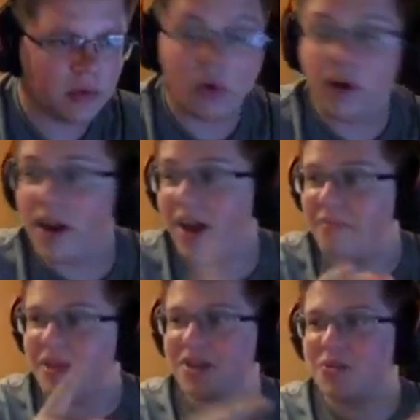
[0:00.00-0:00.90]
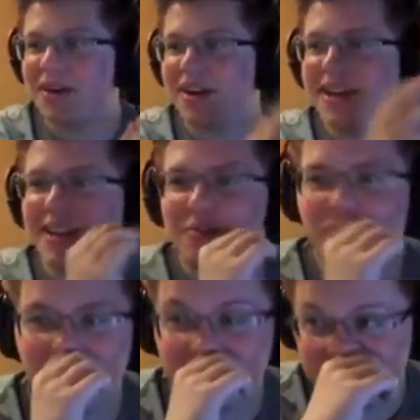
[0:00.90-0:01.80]
Or not, because we're going to kill him
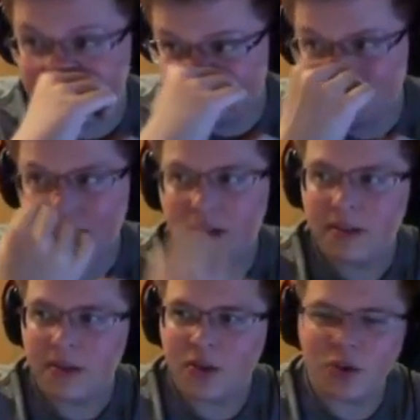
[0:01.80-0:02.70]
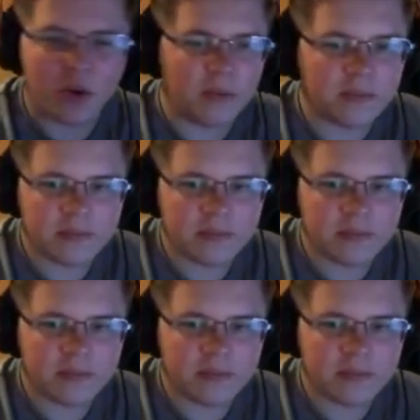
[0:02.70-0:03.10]
first. Cool.